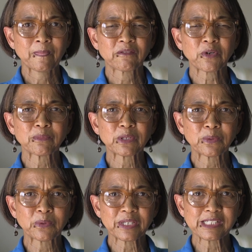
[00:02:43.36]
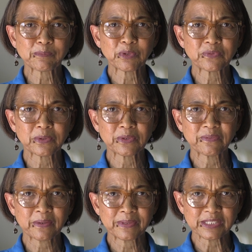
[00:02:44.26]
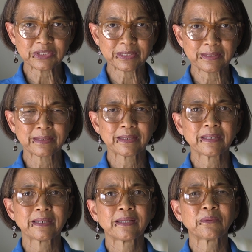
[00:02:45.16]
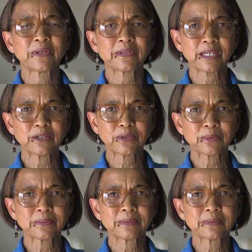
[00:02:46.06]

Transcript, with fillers: From the Laureus Sport for Good Foundation, we thank you,